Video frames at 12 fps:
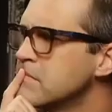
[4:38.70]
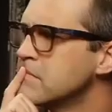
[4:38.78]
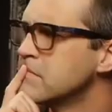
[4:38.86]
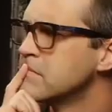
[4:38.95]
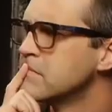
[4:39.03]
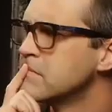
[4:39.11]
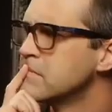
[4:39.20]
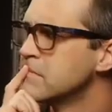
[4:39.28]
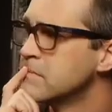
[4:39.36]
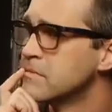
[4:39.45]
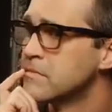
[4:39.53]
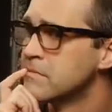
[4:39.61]

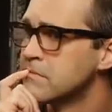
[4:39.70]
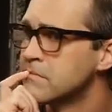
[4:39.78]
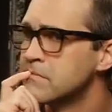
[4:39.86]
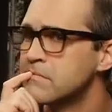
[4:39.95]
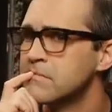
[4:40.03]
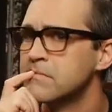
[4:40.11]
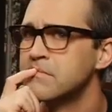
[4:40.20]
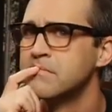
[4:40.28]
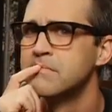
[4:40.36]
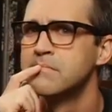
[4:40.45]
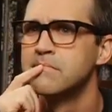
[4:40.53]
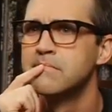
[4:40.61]

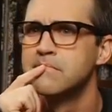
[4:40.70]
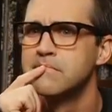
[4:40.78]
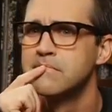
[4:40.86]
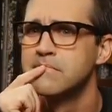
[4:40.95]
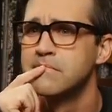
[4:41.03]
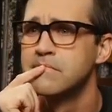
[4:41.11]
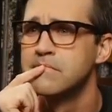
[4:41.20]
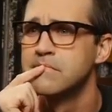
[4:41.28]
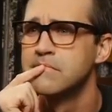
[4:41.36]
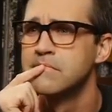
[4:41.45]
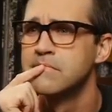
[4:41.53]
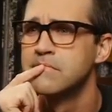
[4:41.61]

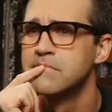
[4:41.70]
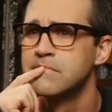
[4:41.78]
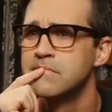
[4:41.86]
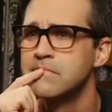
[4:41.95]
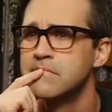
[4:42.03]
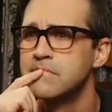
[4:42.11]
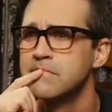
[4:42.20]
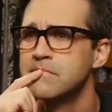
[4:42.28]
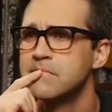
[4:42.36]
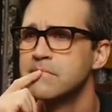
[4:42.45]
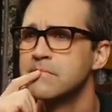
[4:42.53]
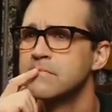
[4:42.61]

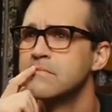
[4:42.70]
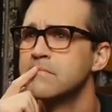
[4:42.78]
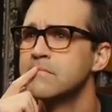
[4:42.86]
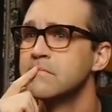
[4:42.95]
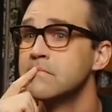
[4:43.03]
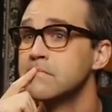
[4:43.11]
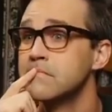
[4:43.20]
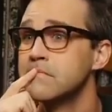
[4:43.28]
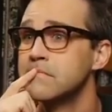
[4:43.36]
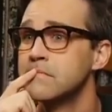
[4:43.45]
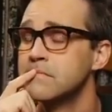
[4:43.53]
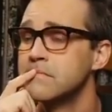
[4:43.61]

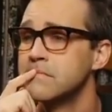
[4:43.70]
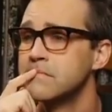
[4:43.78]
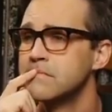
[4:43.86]
No words are spoken by the person on screen.